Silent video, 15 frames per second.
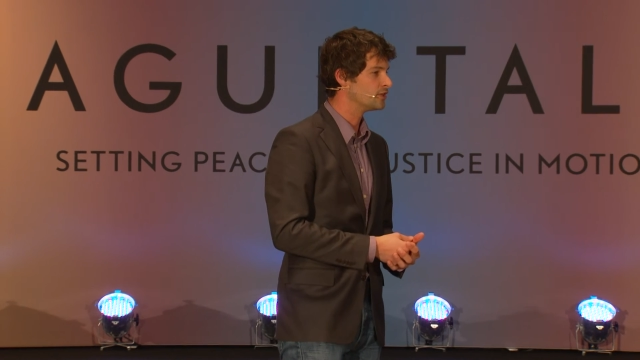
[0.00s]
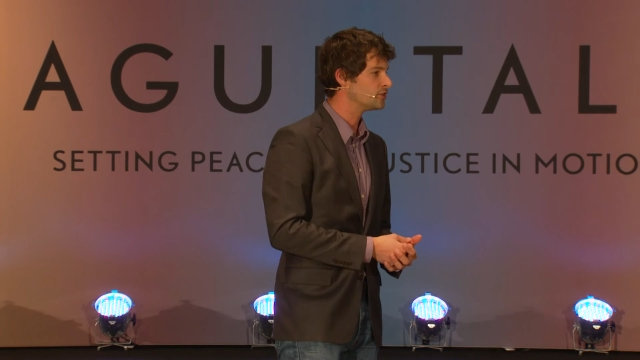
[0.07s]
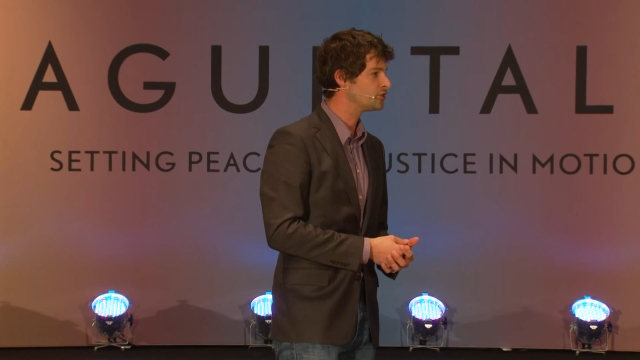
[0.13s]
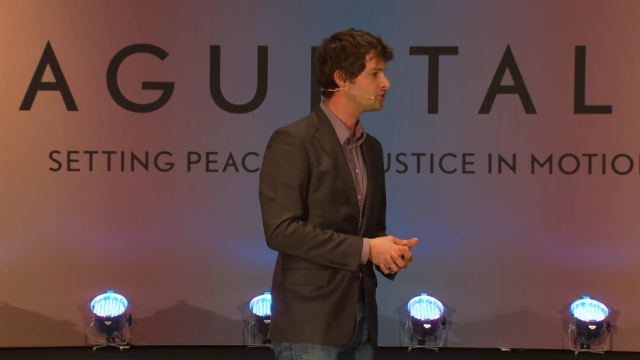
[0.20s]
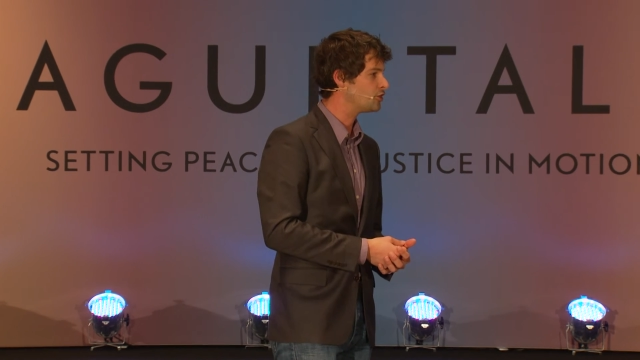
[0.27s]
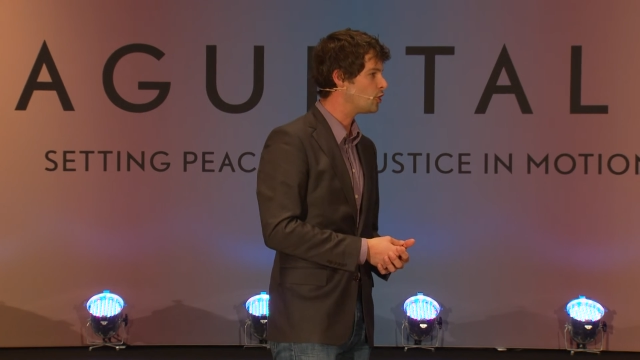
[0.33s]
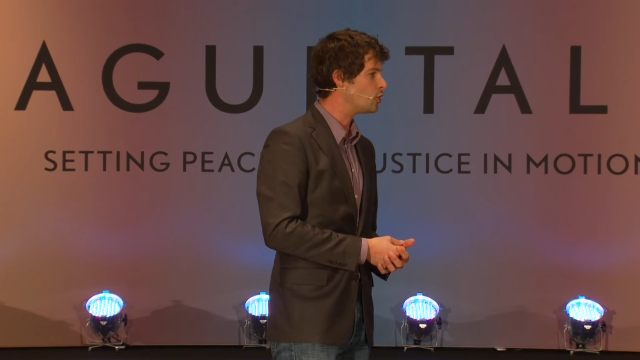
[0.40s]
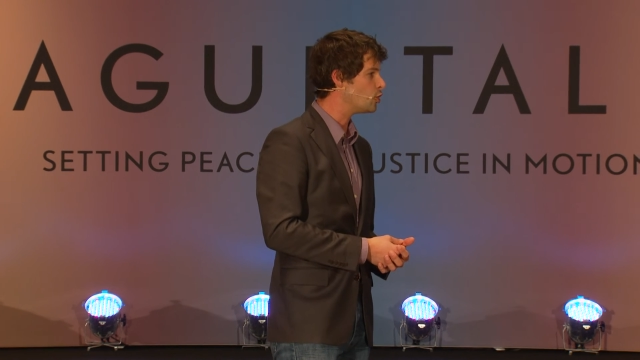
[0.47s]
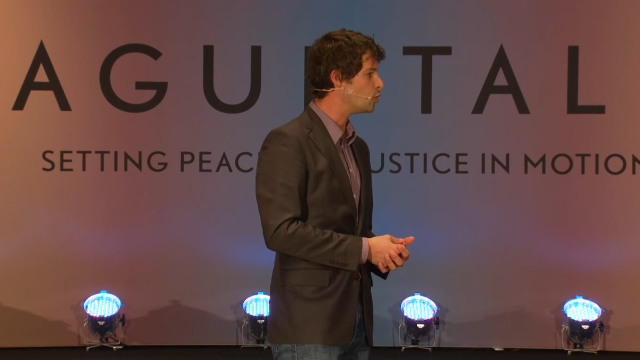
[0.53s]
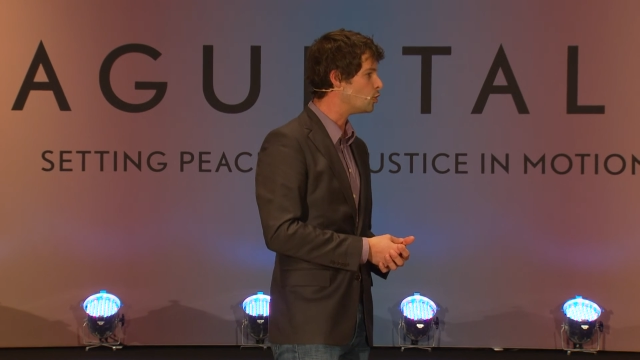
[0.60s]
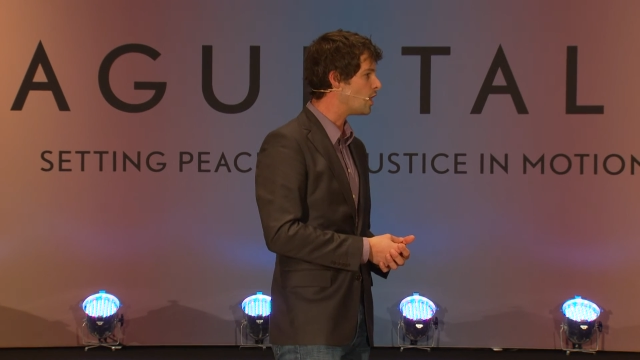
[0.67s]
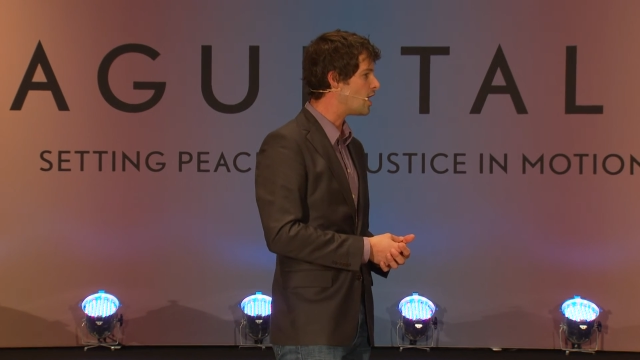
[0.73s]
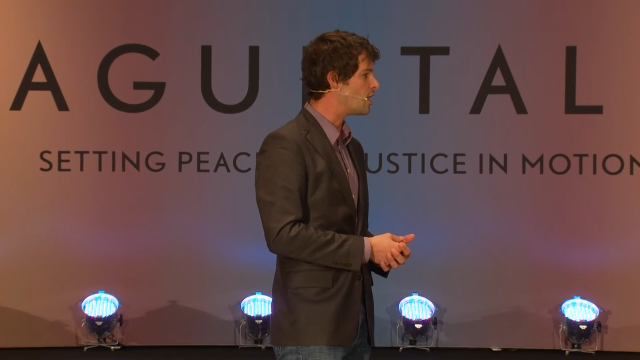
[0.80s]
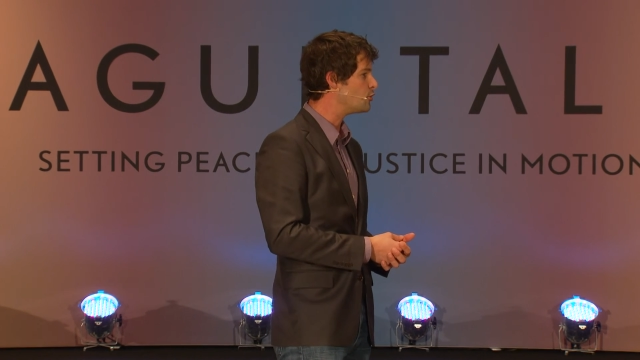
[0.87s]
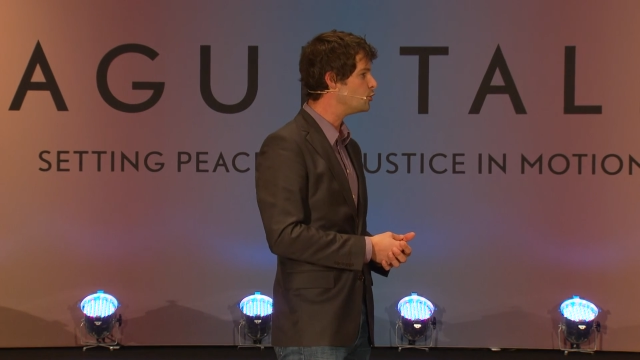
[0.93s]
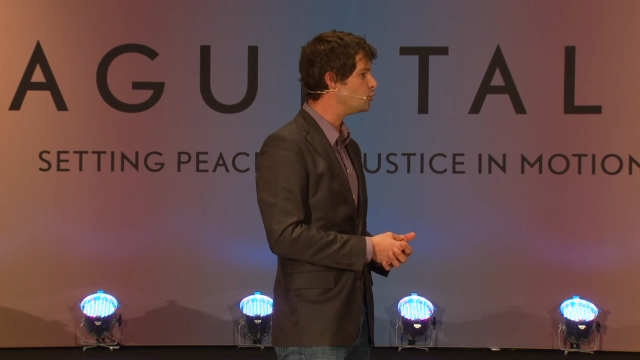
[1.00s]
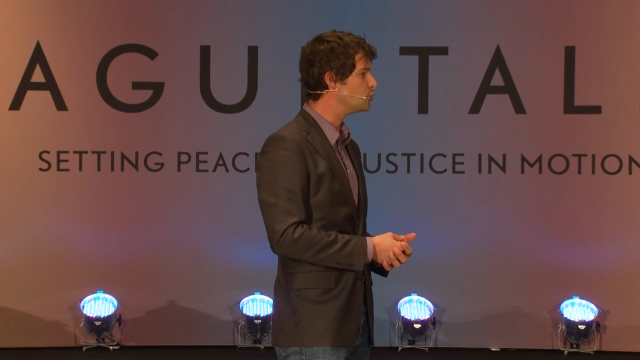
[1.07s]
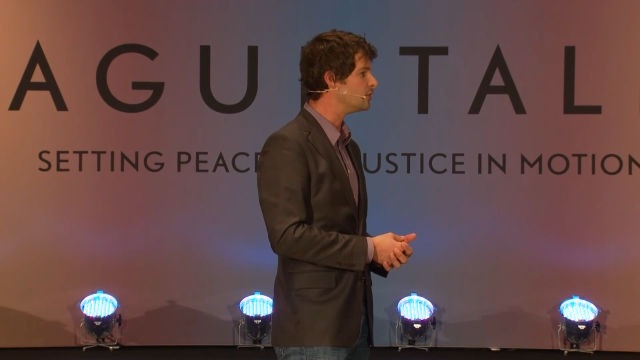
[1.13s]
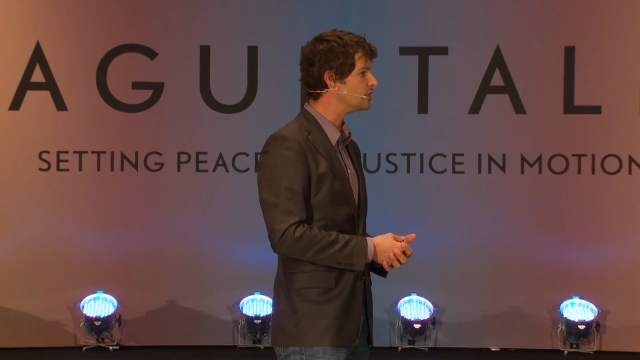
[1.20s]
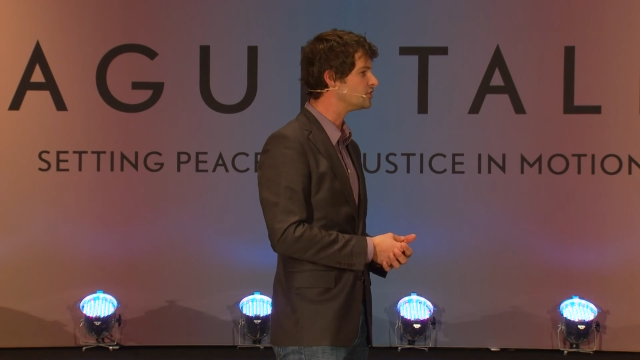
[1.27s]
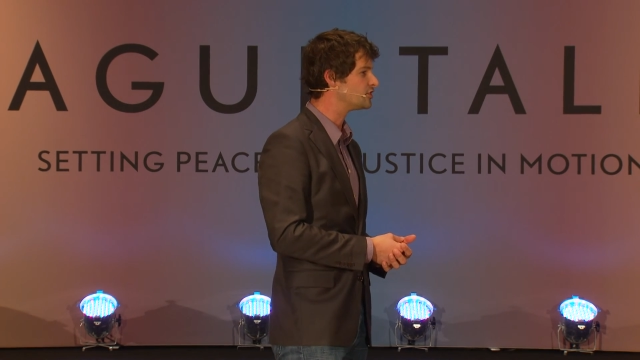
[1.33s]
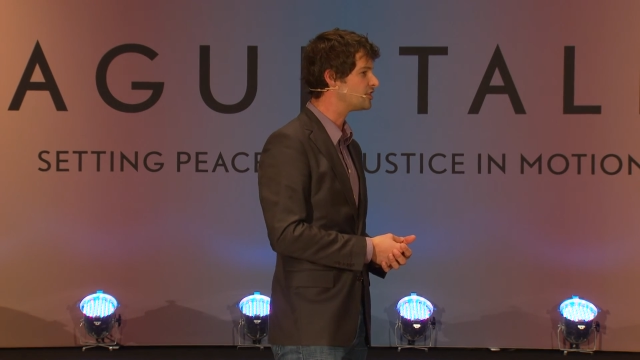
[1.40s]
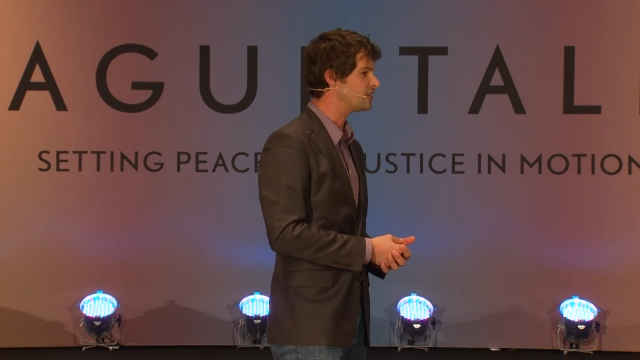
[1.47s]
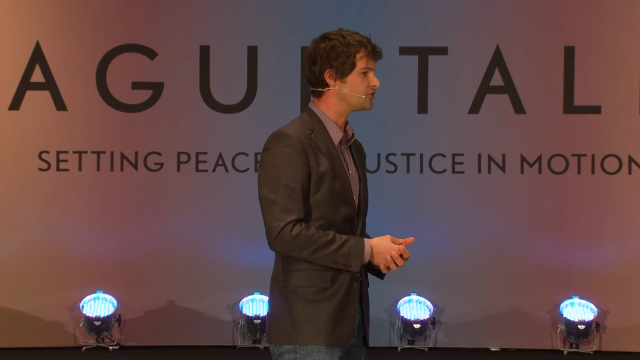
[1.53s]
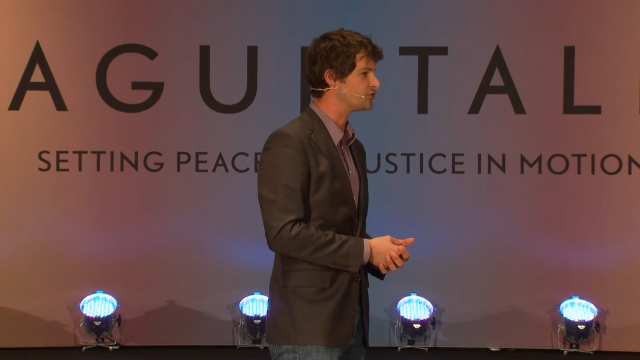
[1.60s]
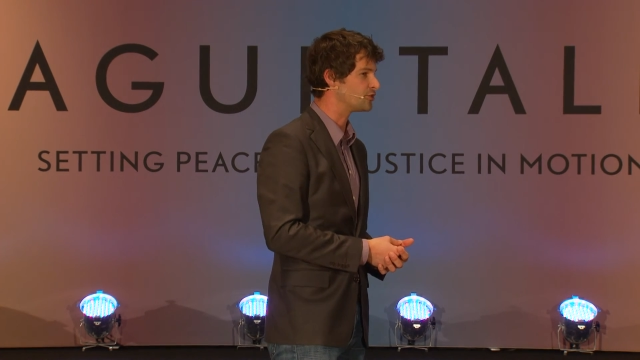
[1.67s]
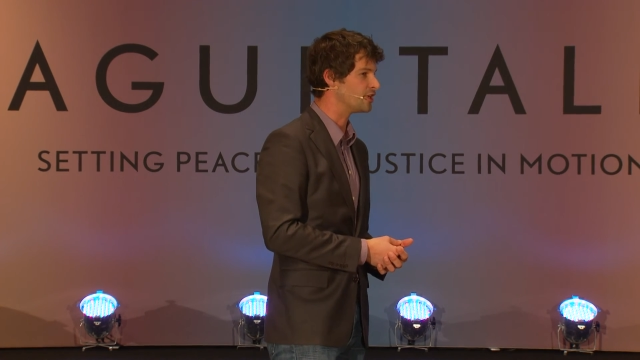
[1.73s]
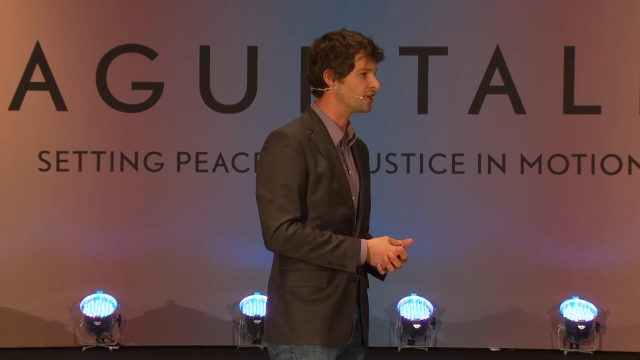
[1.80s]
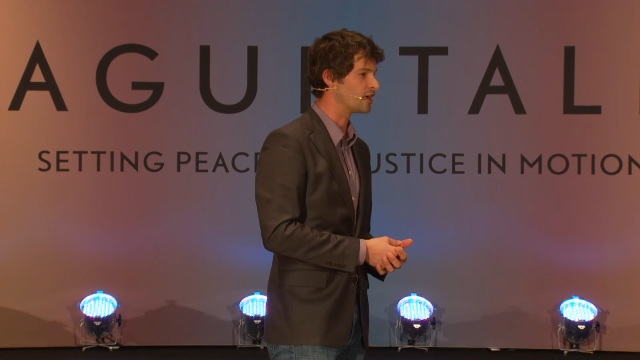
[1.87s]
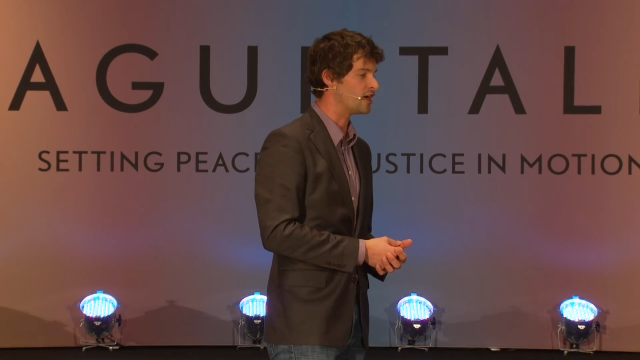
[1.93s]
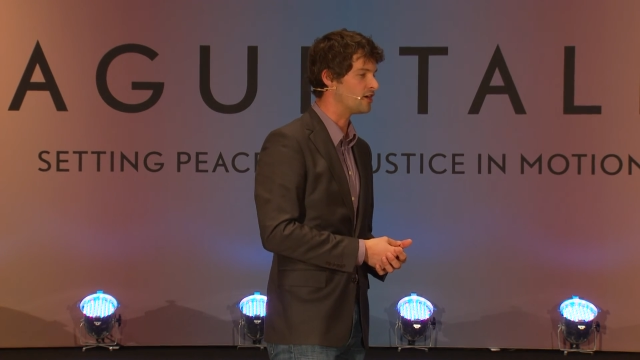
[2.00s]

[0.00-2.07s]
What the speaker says: show how human-centric